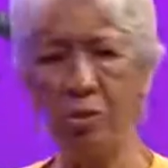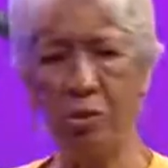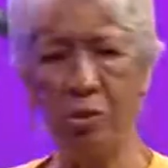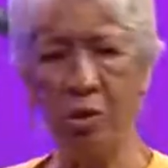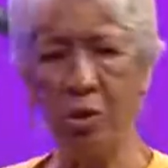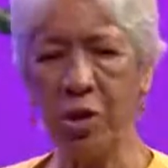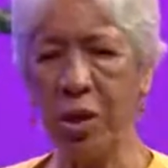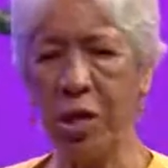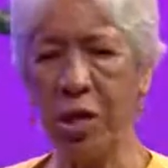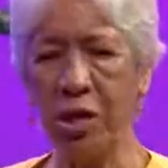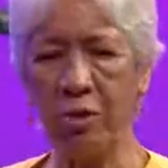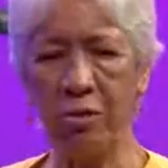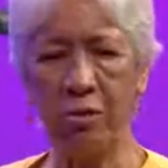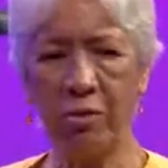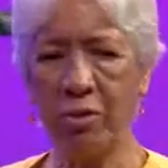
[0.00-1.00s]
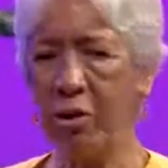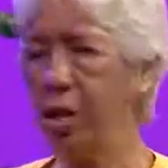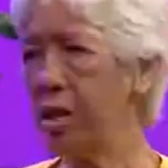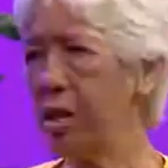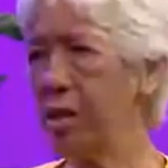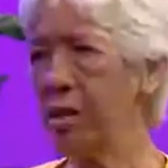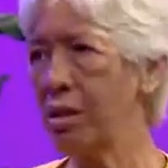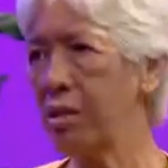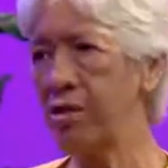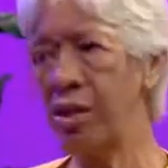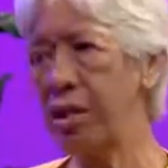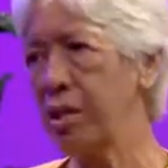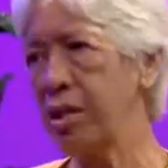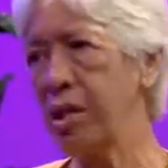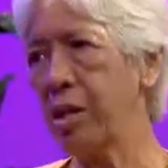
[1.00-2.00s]
From knowing very little, if
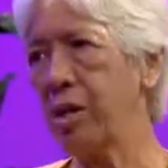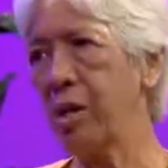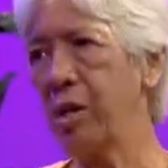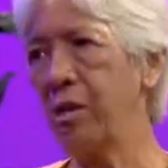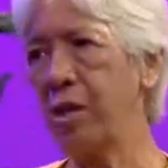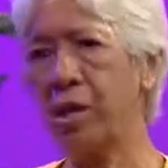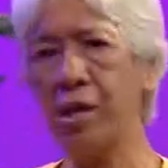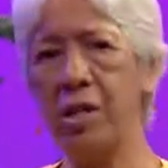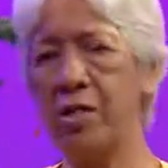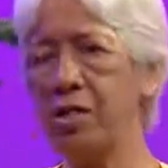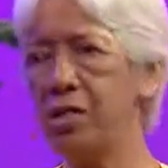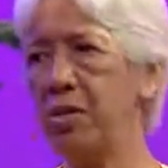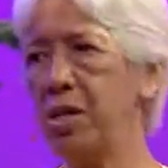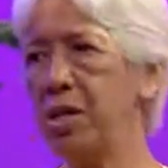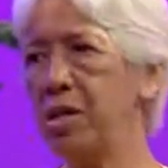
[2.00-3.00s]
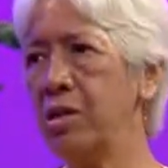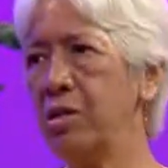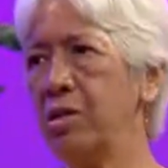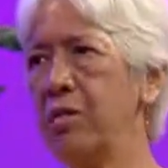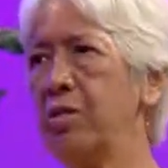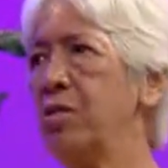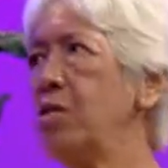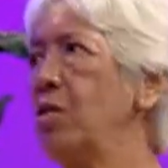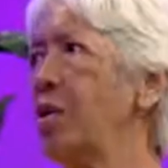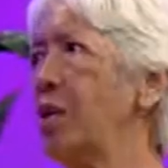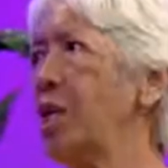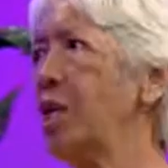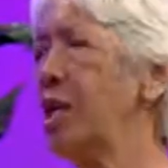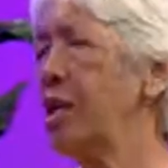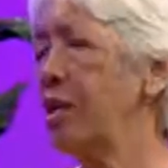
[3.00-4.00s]
anything at all, about history to
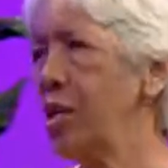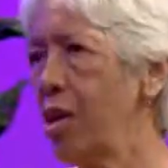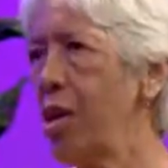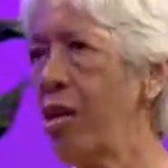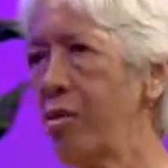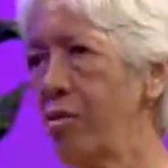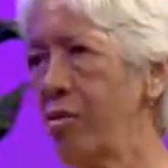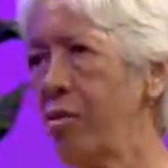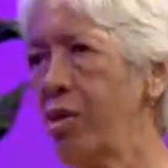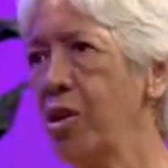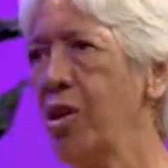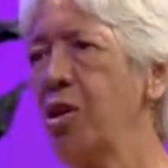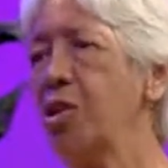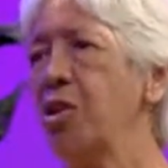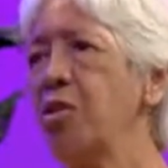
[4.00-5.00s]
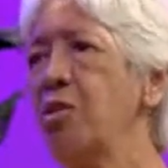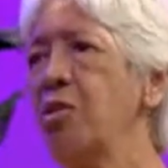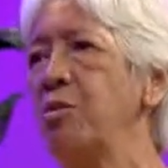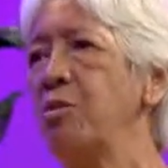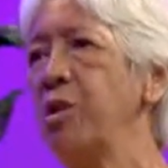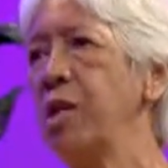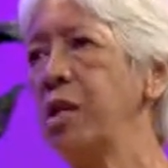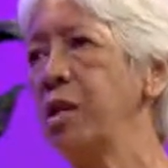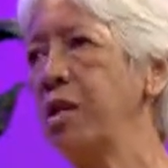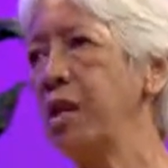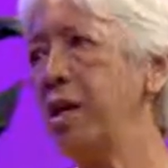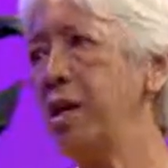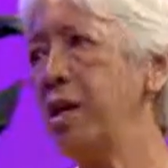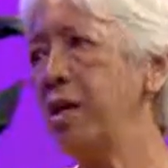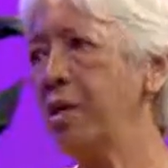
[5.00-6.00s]
knowing enough to make
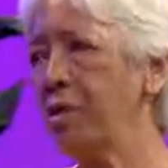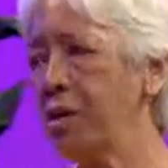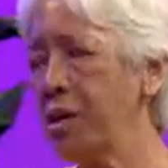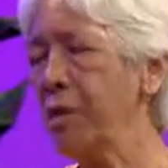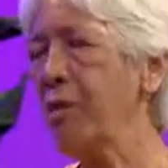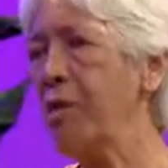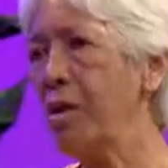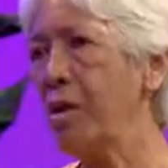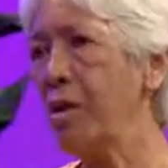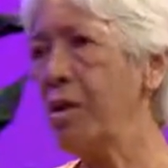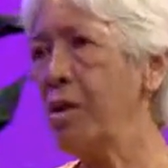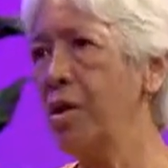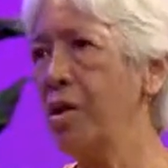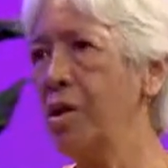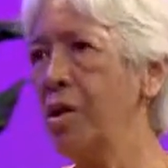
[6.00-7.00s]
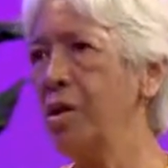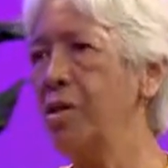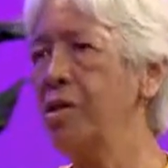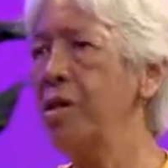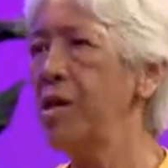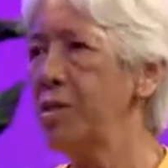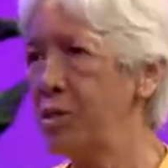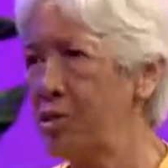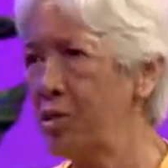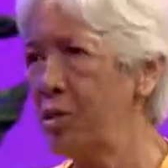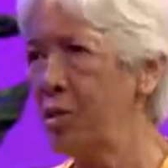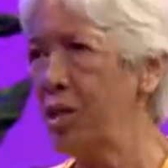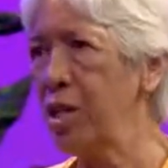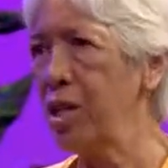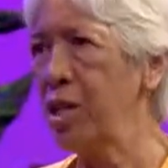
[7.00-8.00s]
a credible
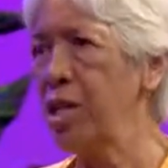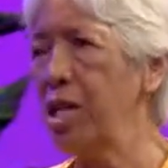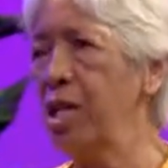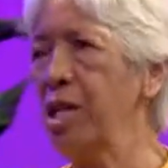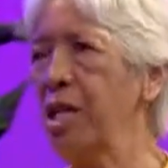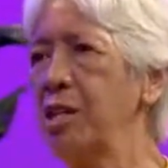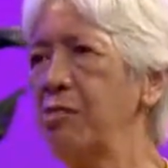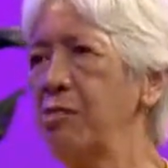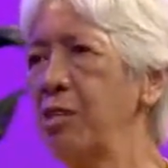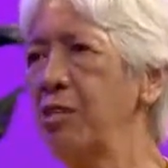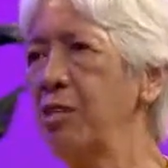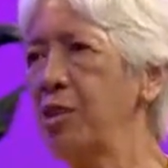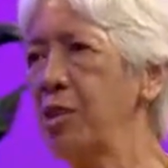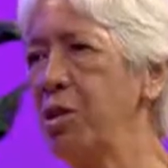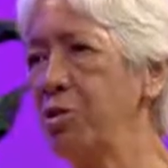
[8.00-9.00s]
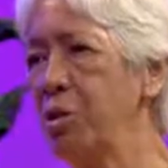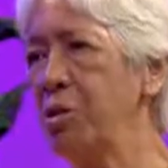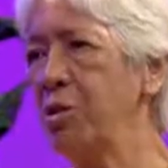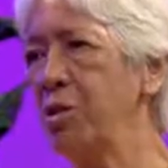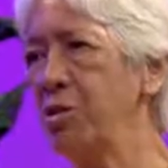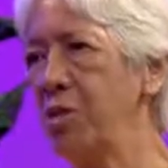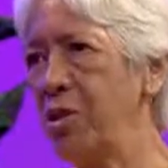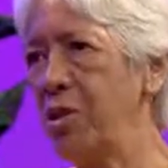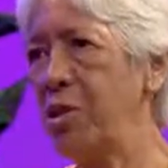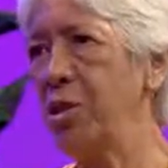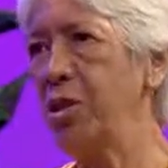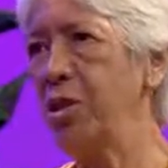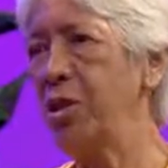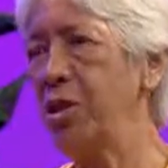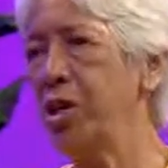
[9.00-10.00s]
testimony in front of the Department of
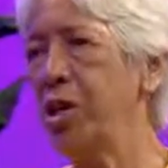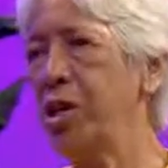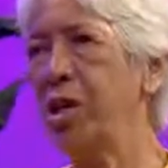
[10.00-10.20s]
Interior.